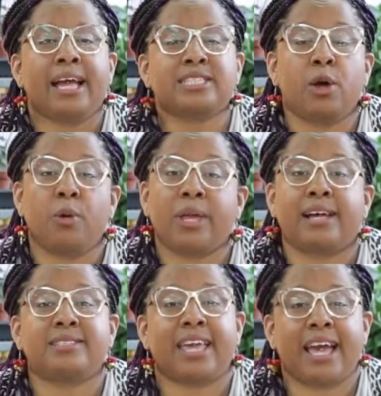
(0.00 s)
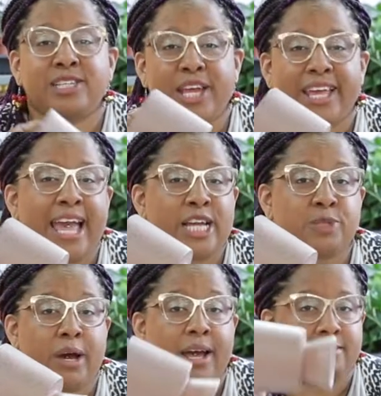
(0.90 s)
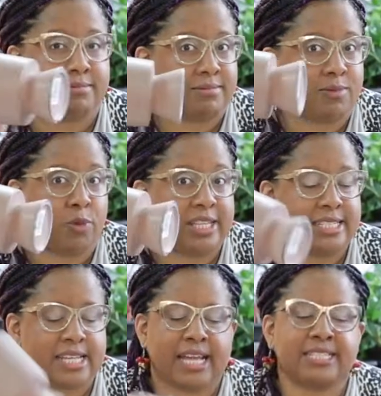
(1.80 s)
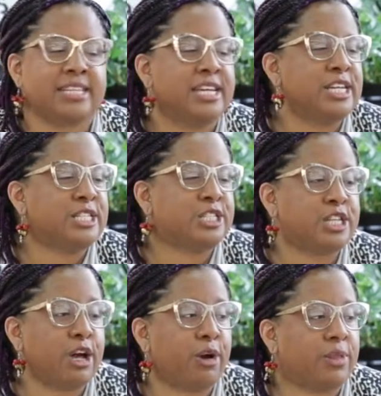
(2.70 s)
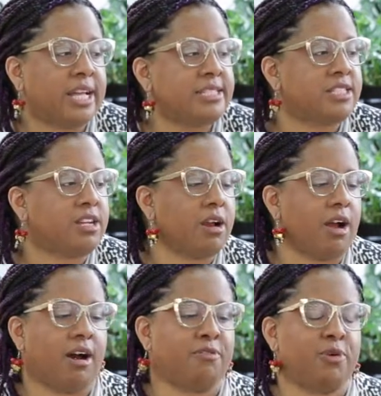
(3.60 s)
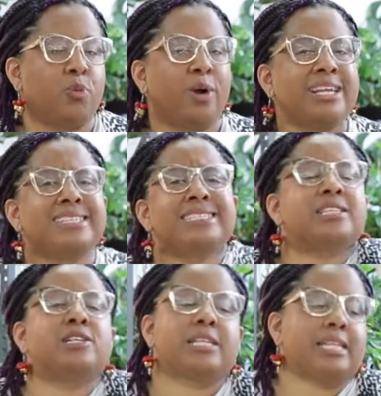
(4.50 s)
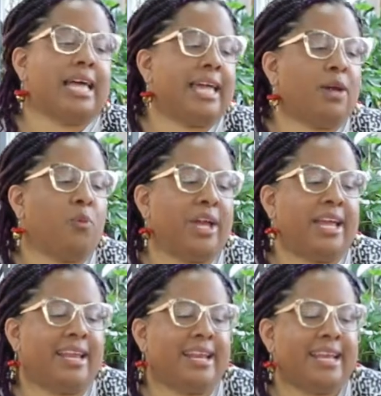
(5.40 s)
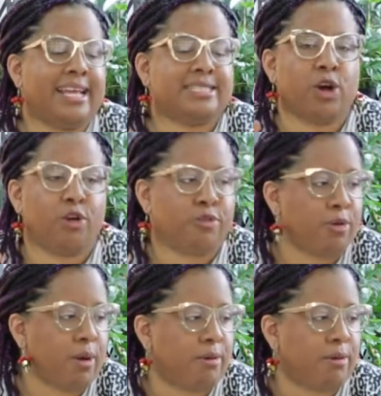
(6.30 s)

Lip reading: So yes, cachet, cache pot, one of these guys. So let's start off with what does it look like when it's overgrown.